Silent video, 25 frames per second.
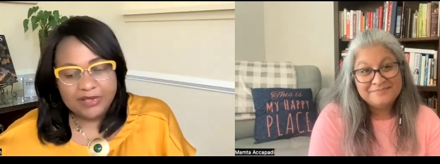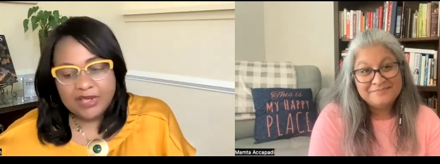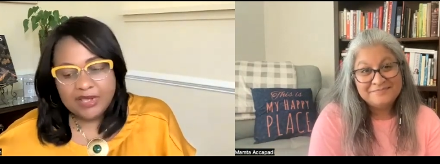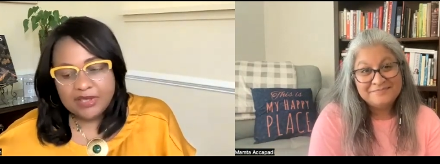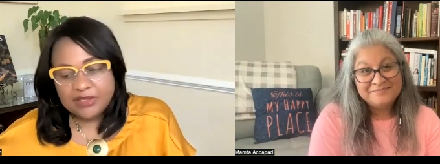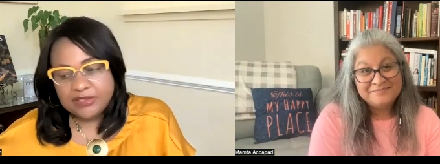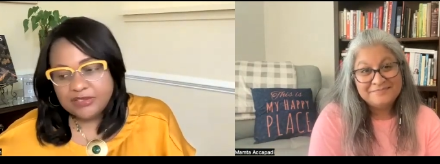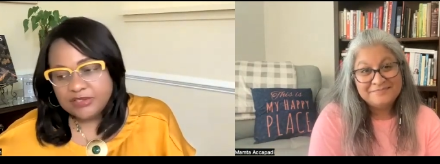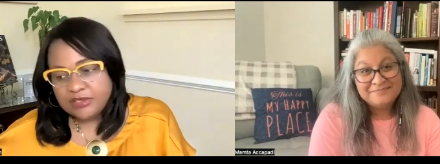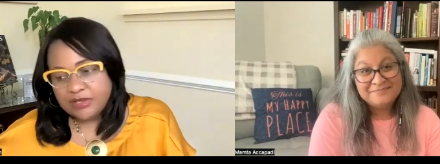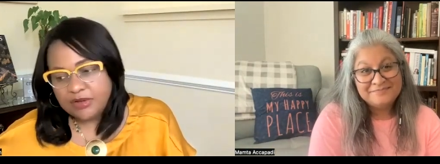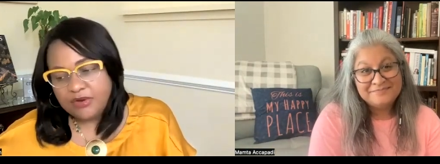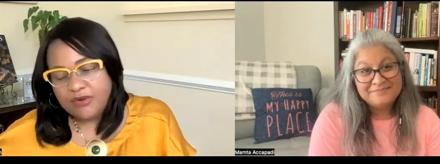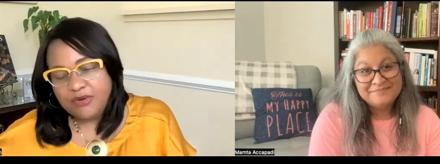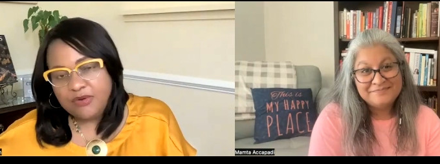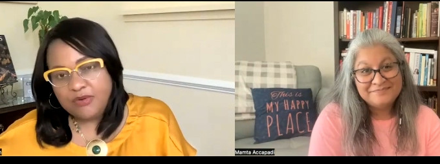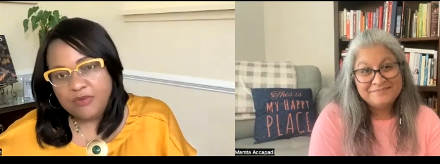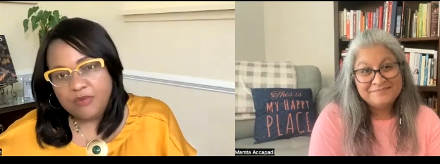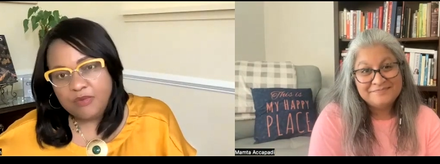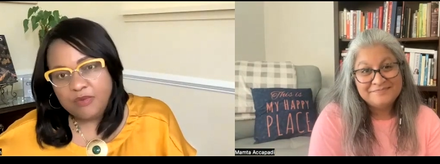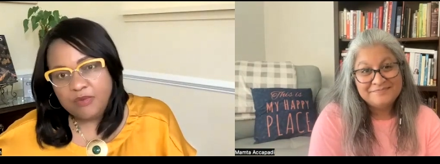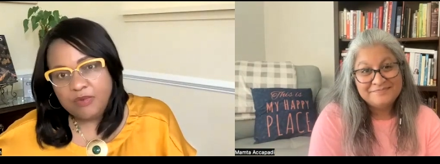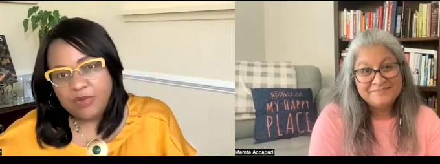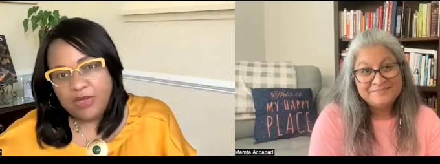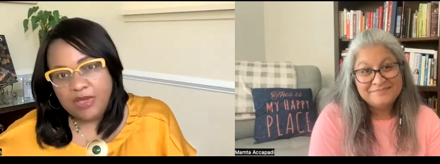
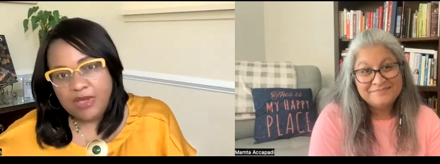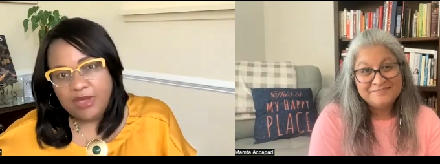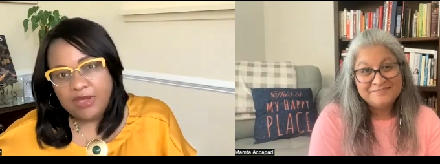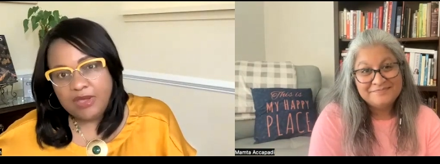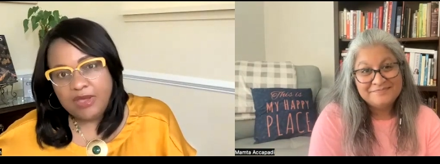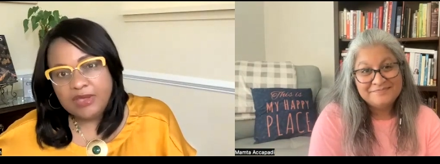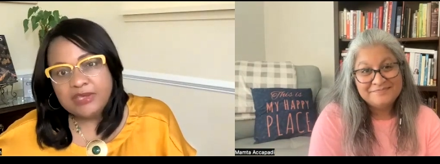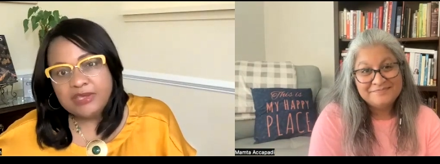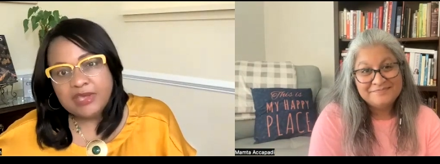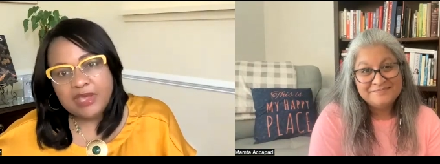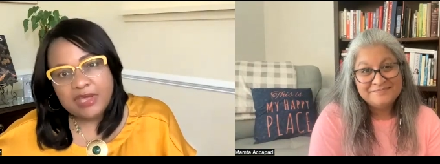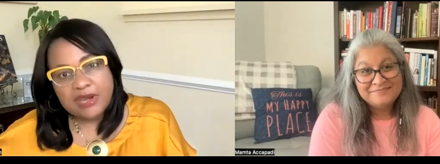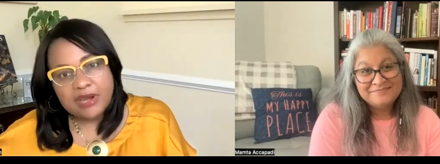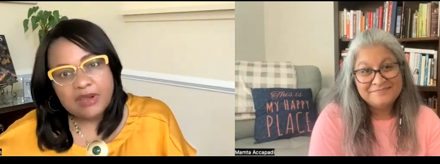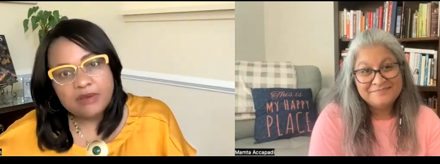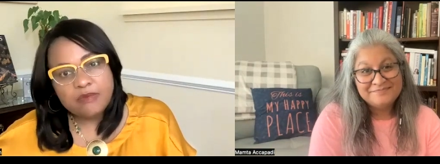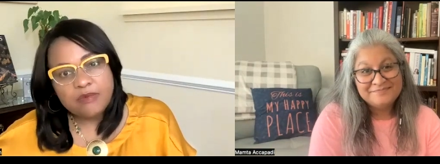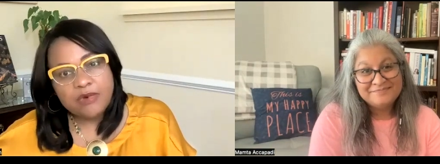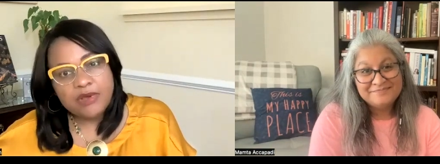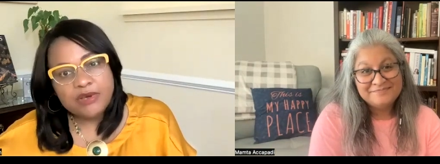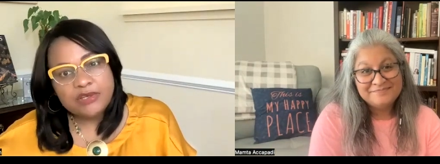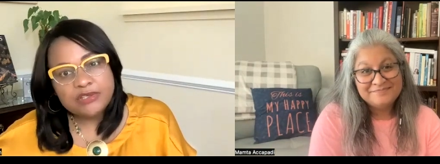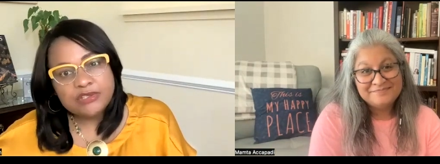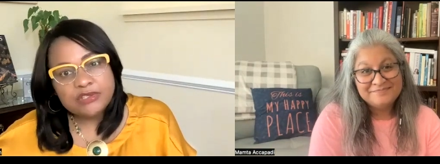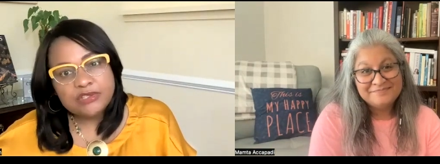Speaker 1: So again, I
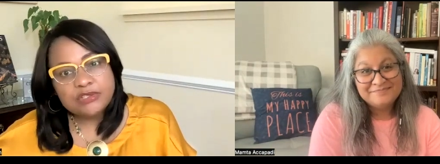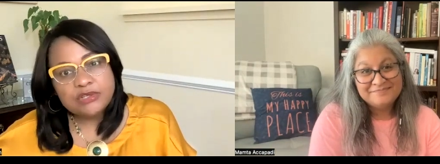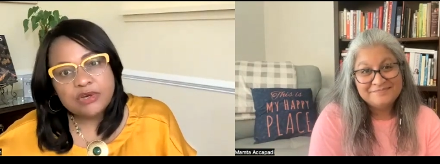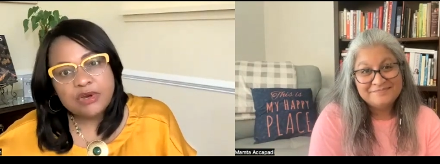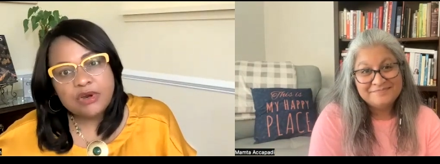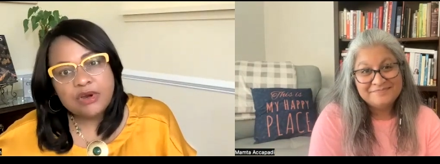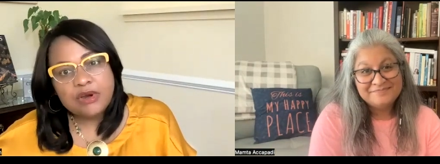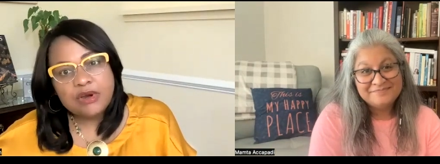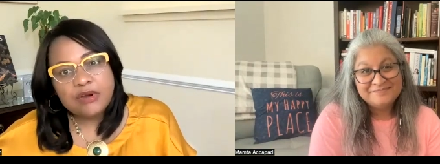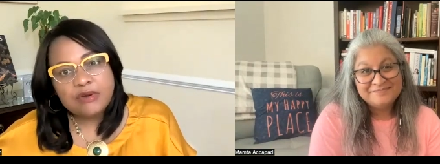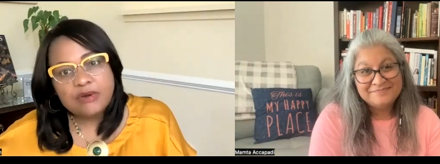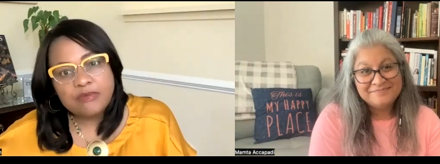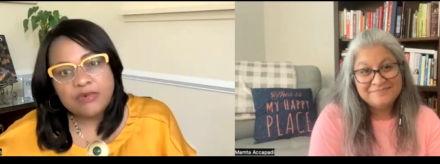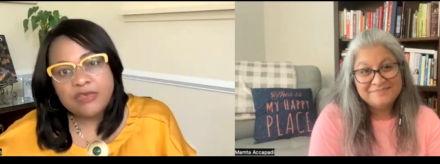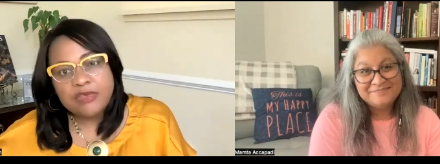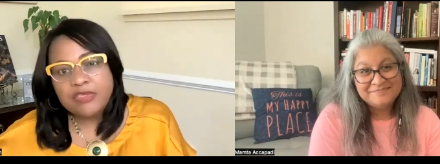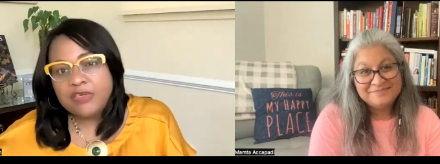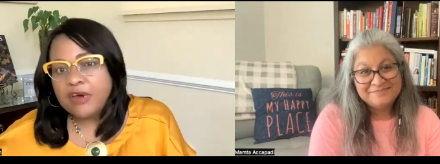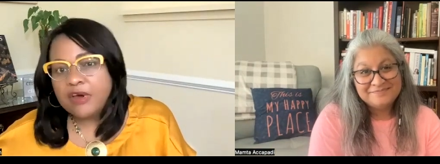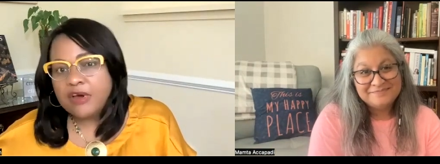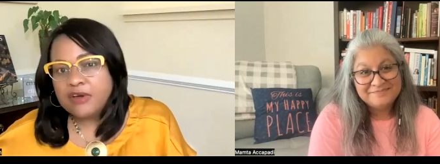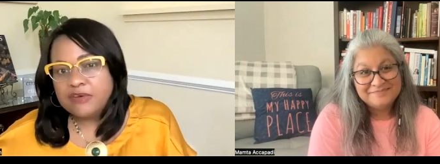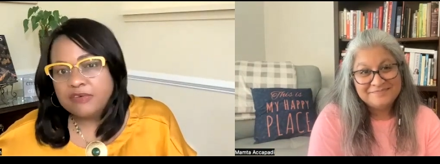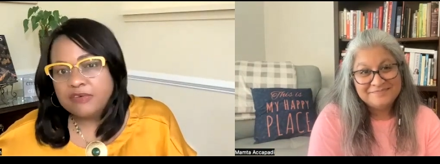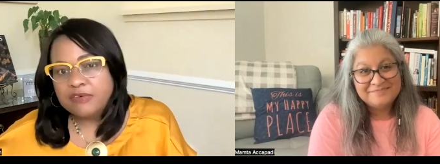want to start
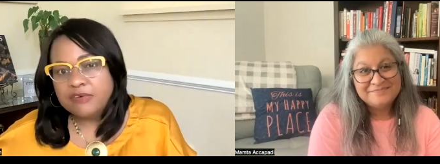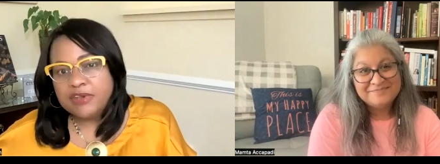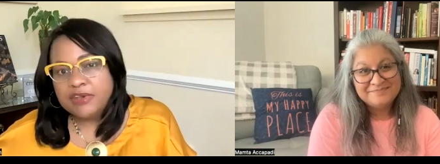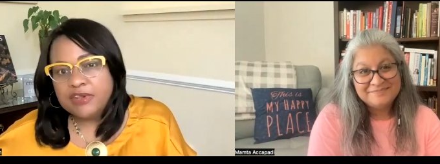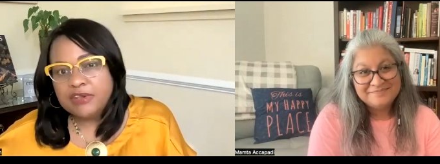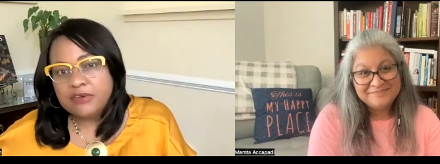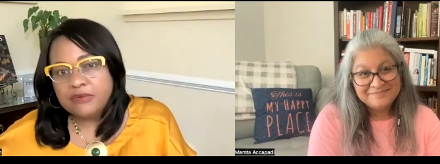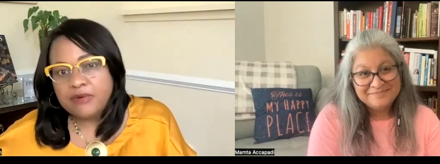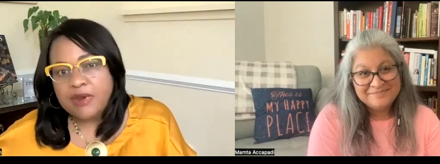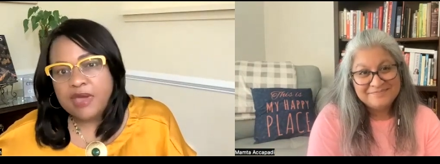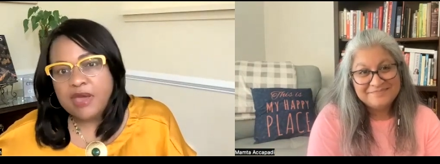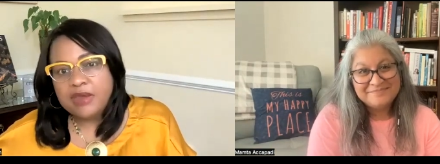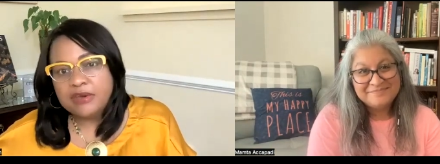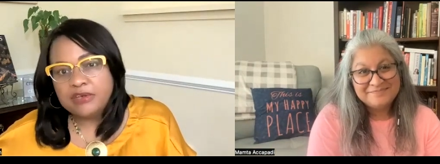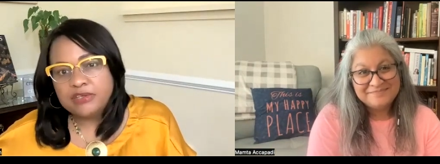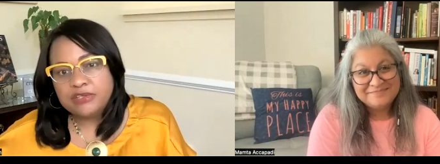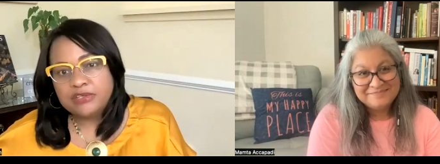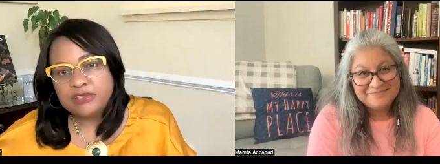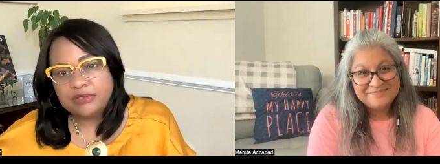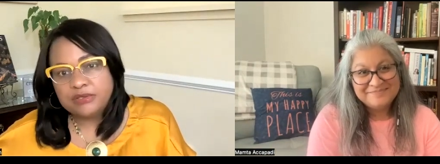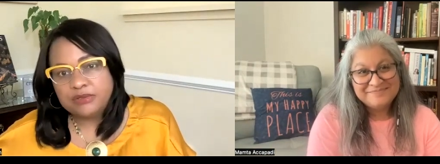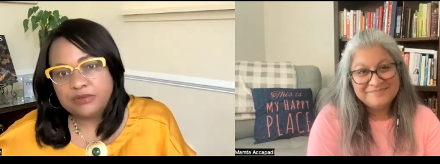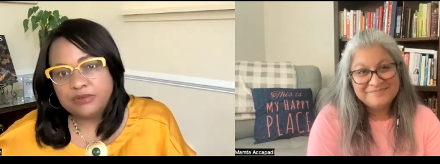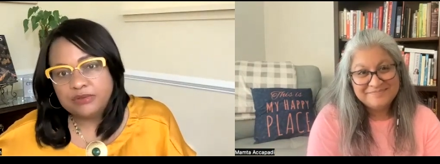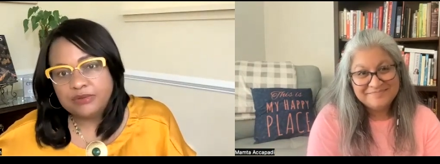with offering
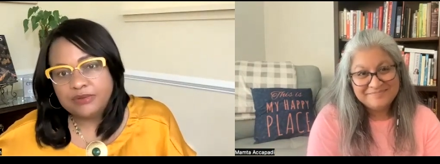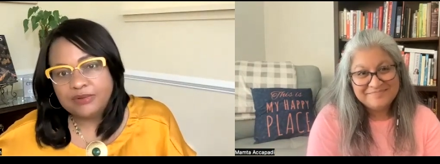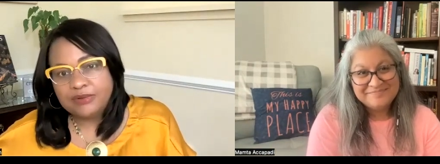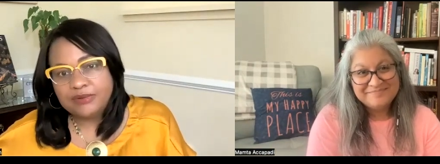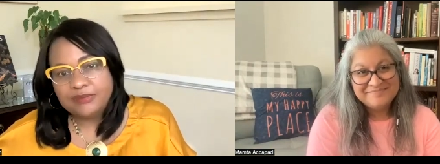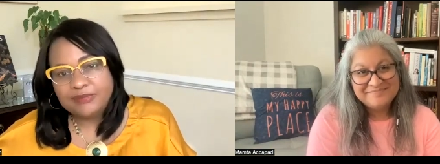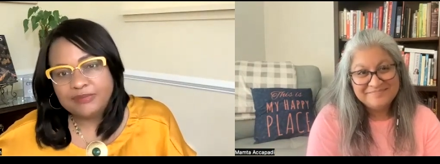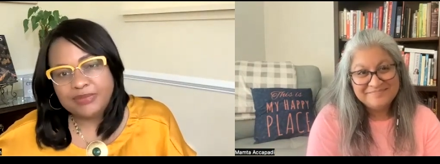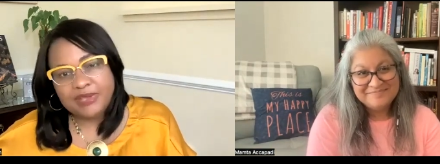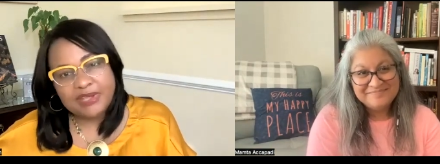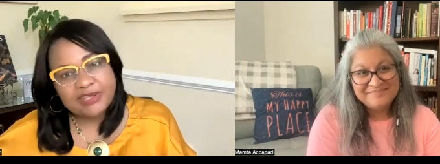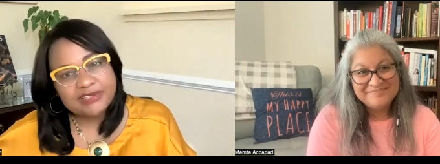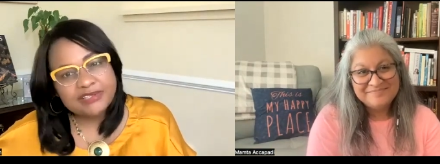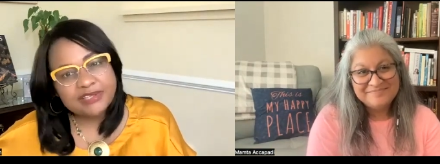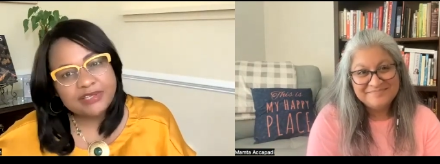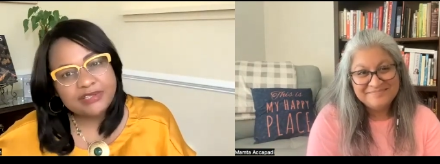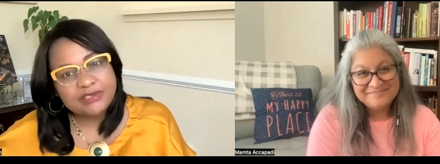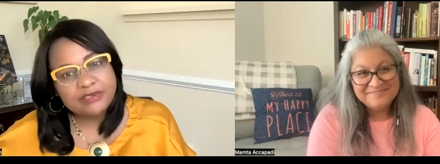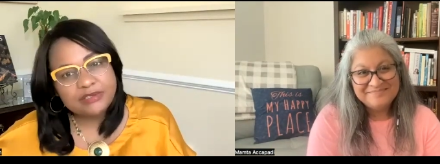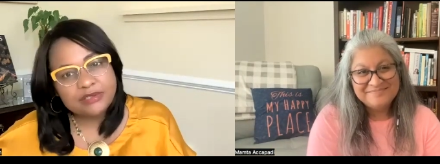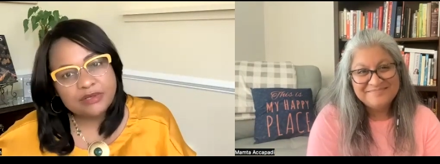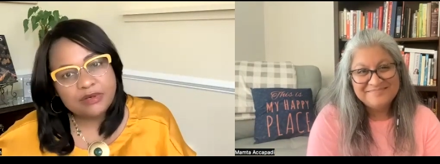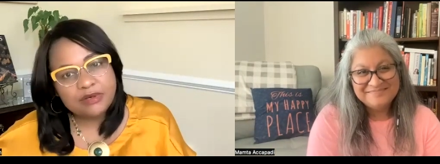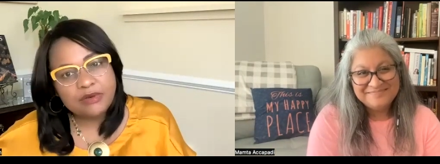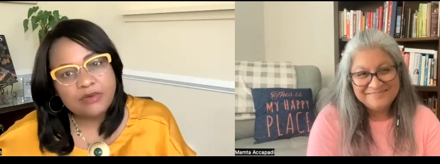gratitude because mm-hmm.
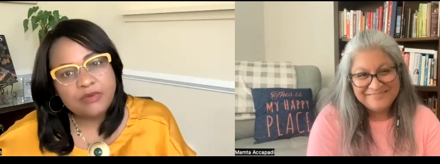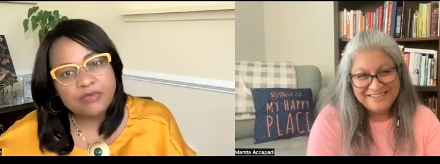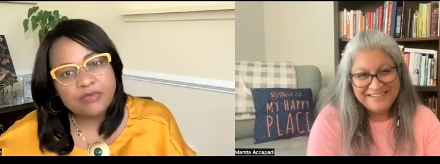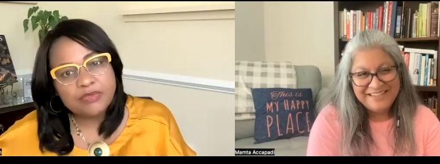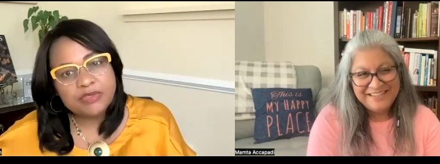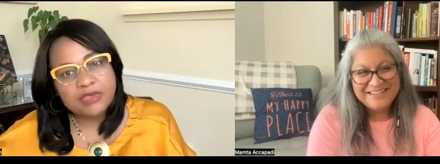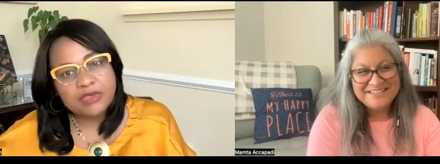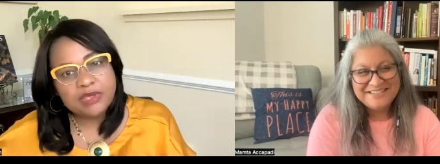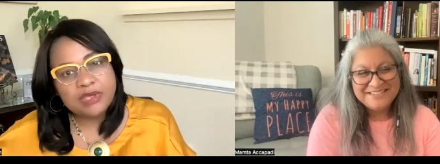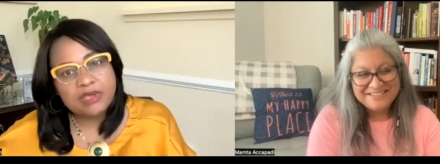I don't yes.